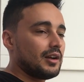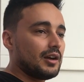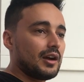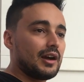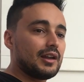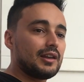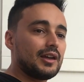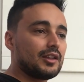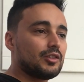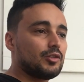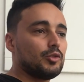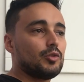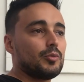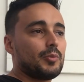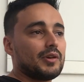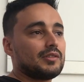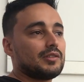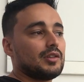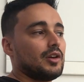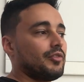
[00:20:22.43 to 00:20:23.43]
I like to do
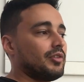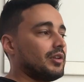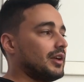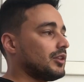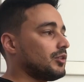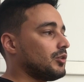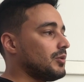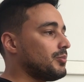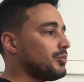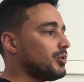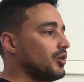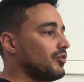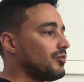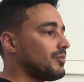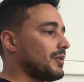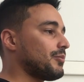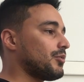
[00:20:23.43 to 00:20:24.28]
myself. I like to improve my